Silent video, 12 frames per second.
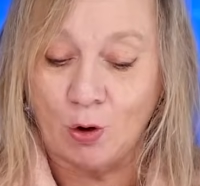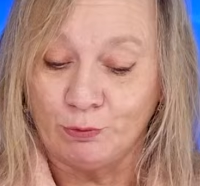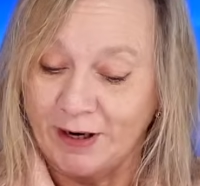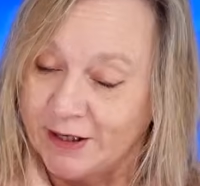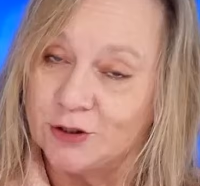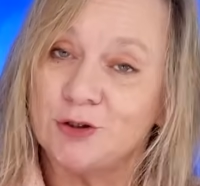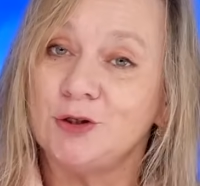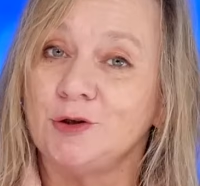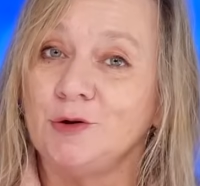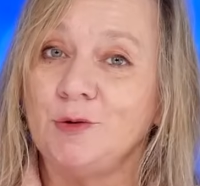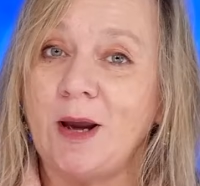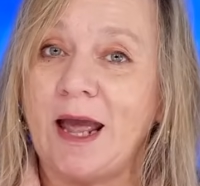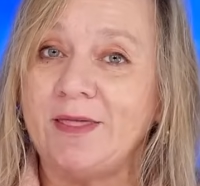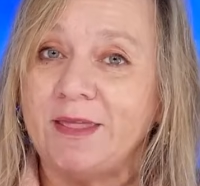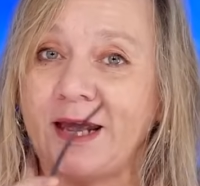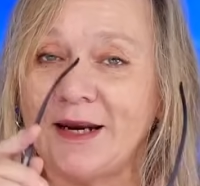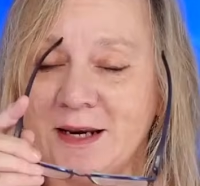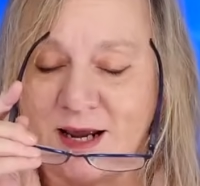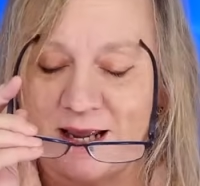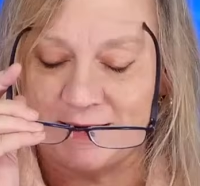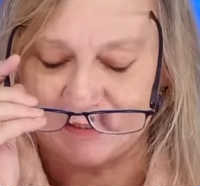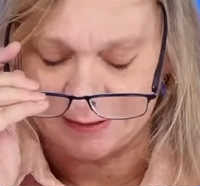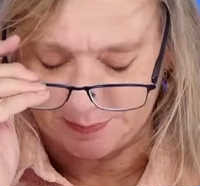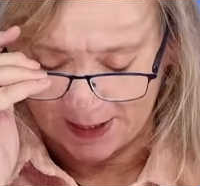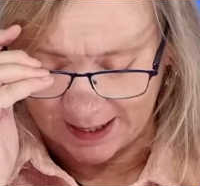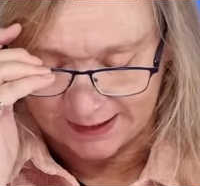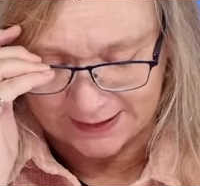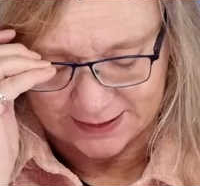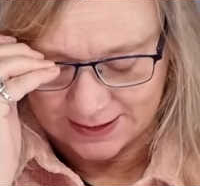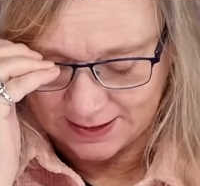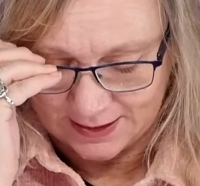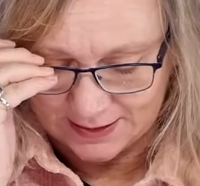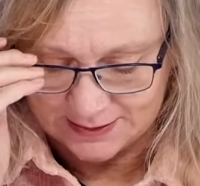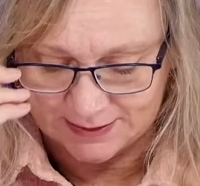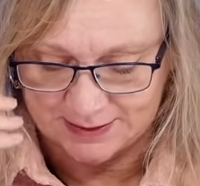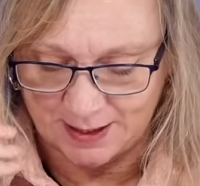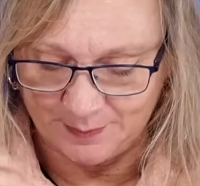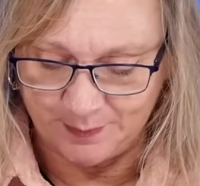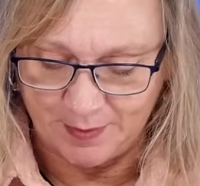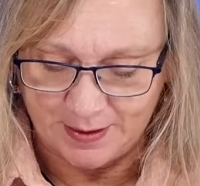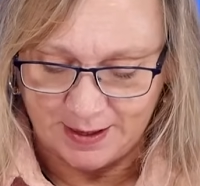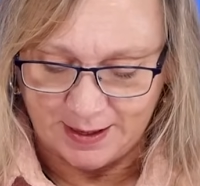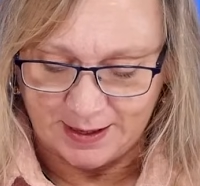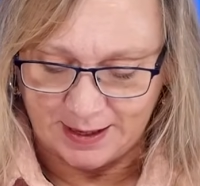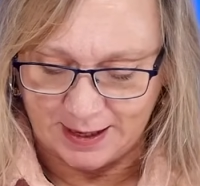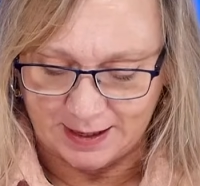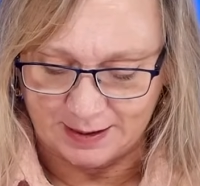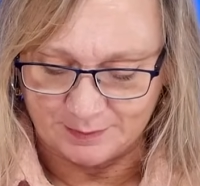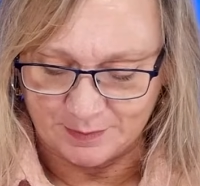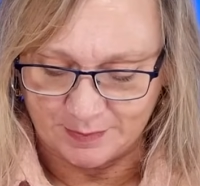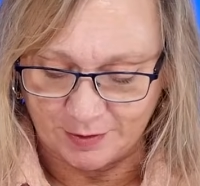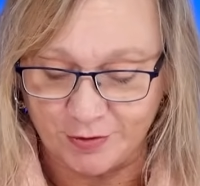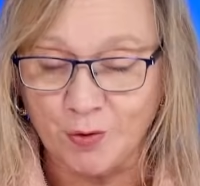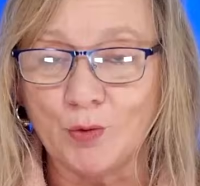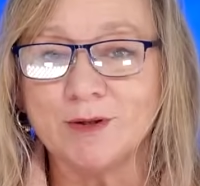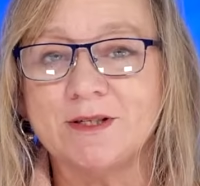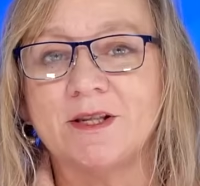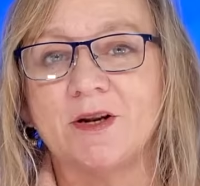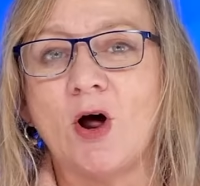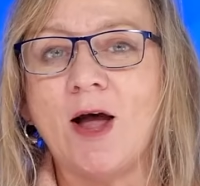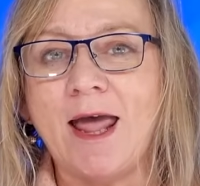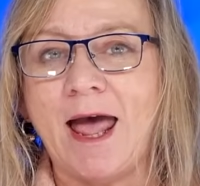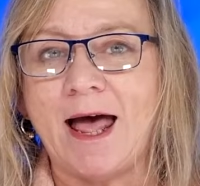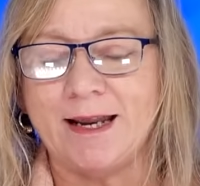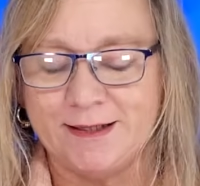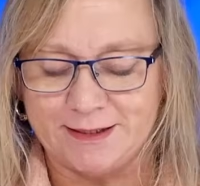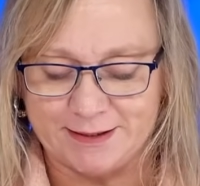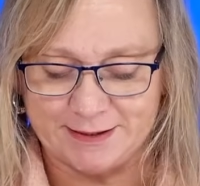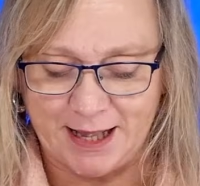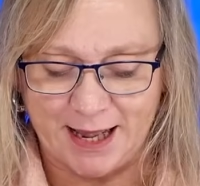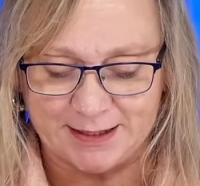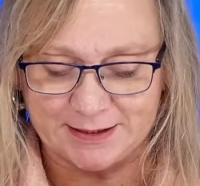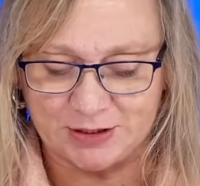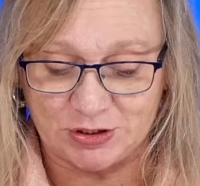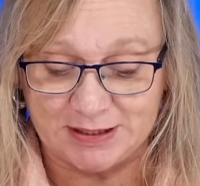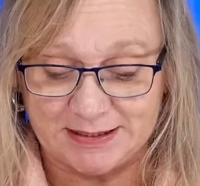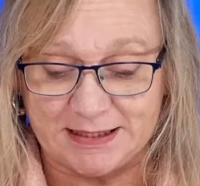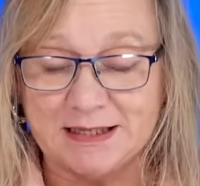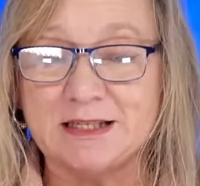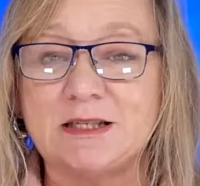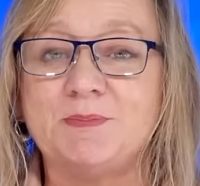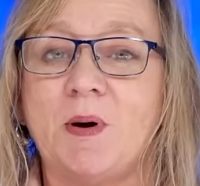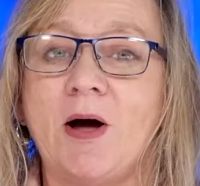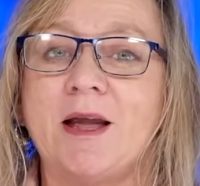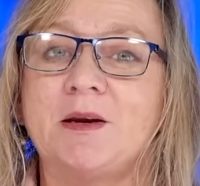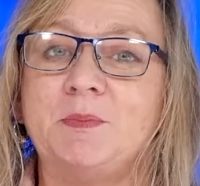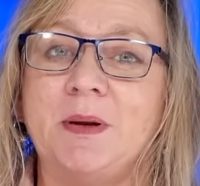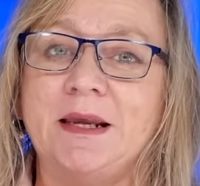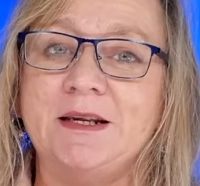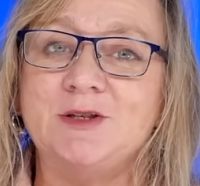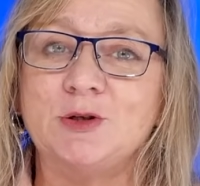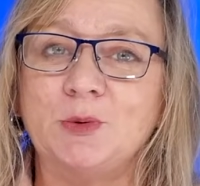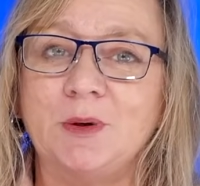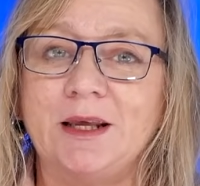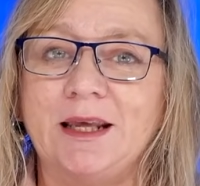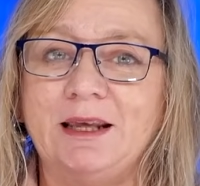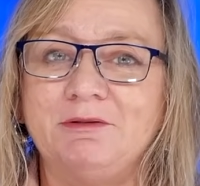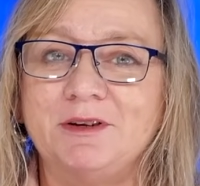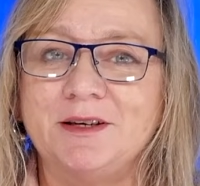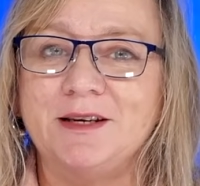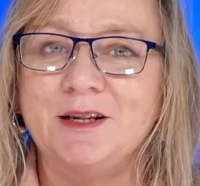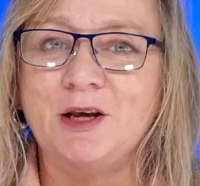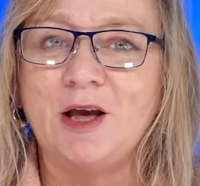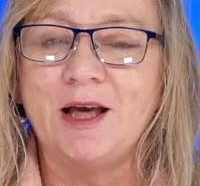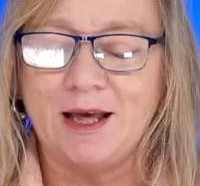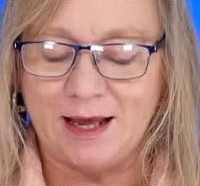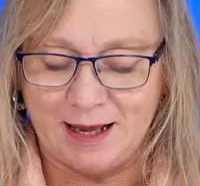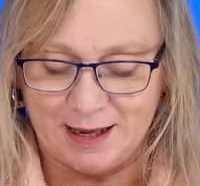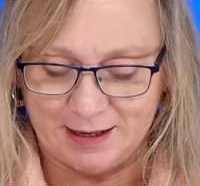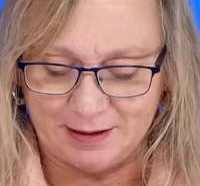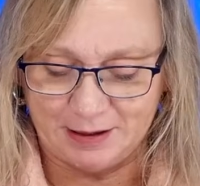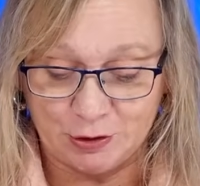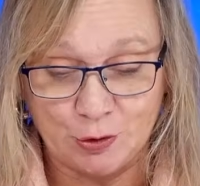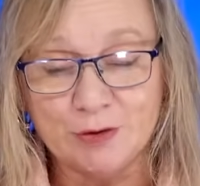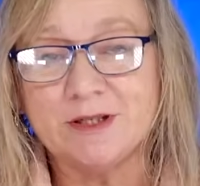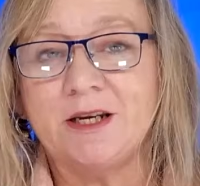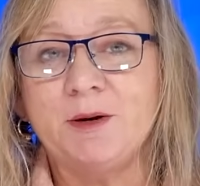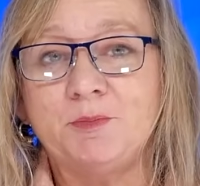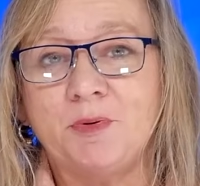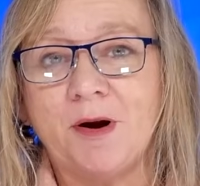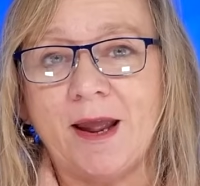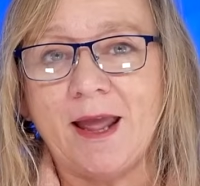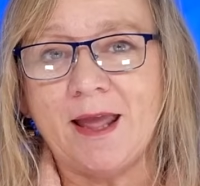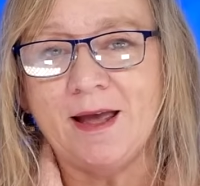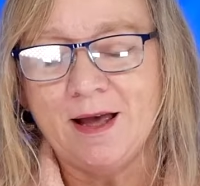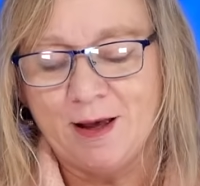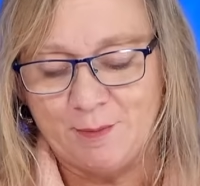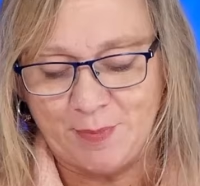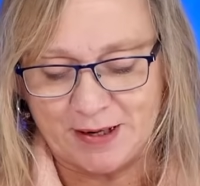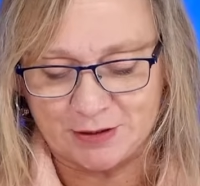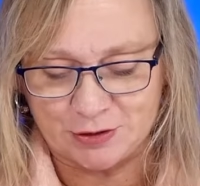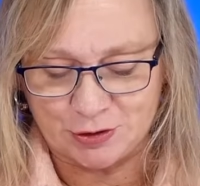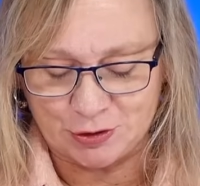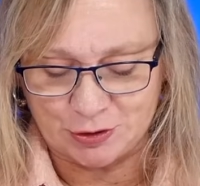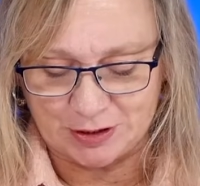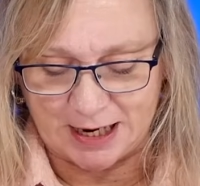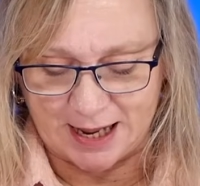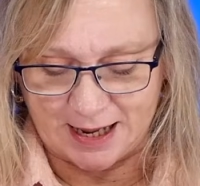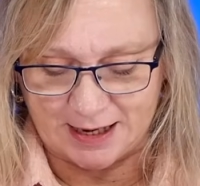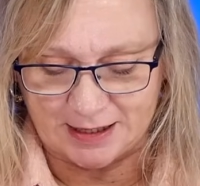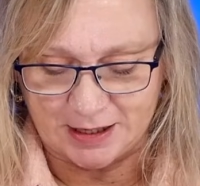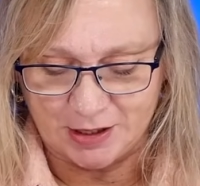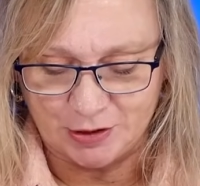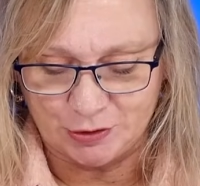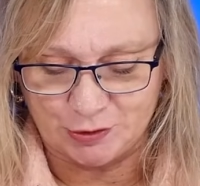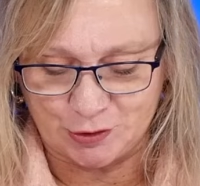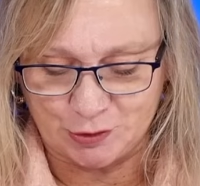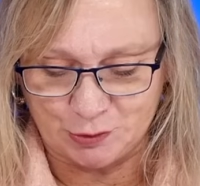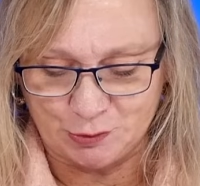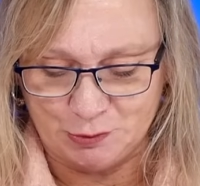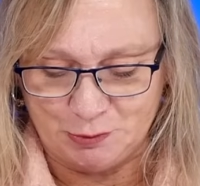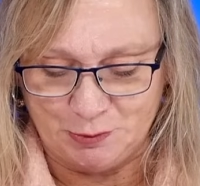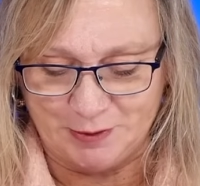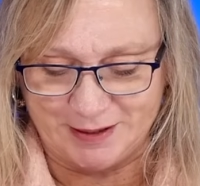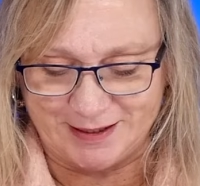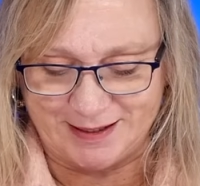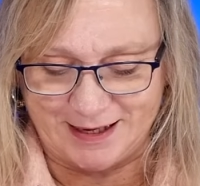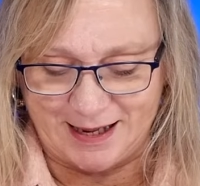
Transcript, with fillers: I'll read it to you and then explain some um, thoughts that I had that just inspired me to even uh, use it in prayer, but uh, to